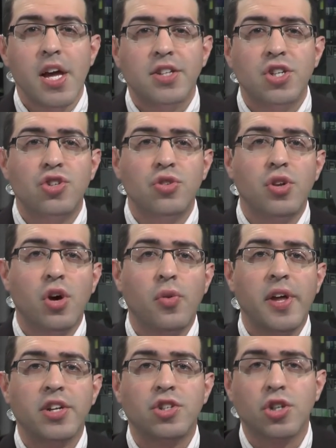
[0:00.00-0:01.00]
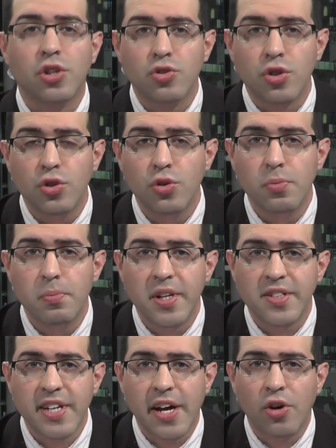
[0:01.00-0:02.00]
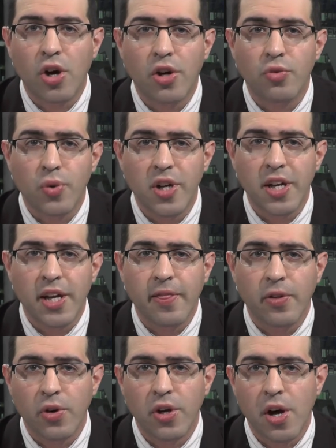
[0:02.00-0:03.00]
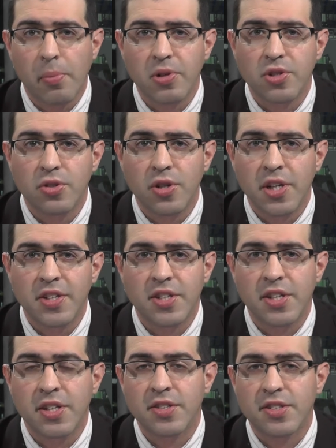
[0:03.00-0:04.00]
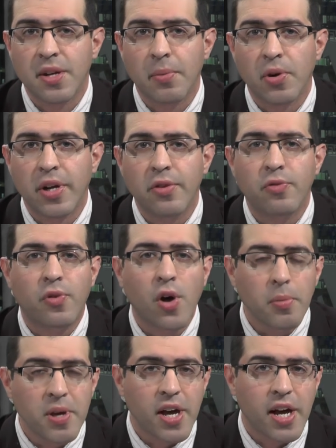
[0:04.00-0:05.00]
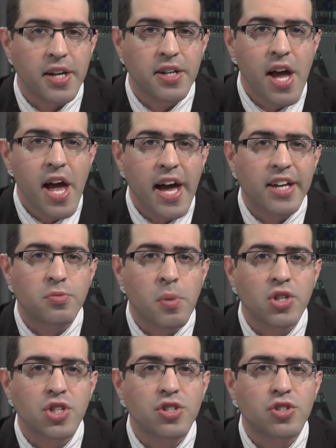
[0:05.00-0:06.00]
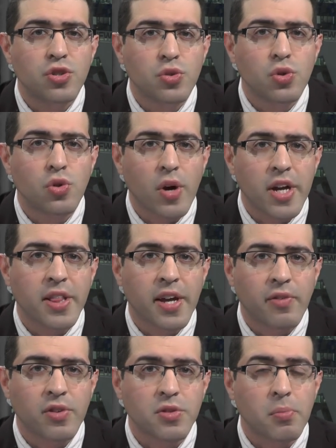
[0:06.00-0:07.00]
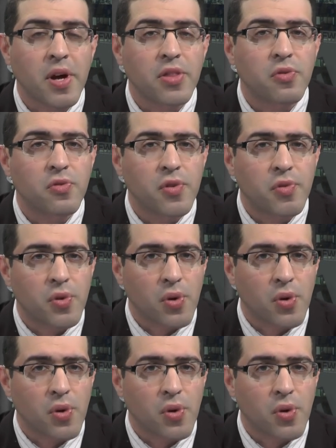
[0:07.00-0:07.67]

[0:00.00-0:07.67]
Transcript: Did you know that children who miss out on reading and learning opportunities in the summer can fall behind as much as two grade levels by the fifth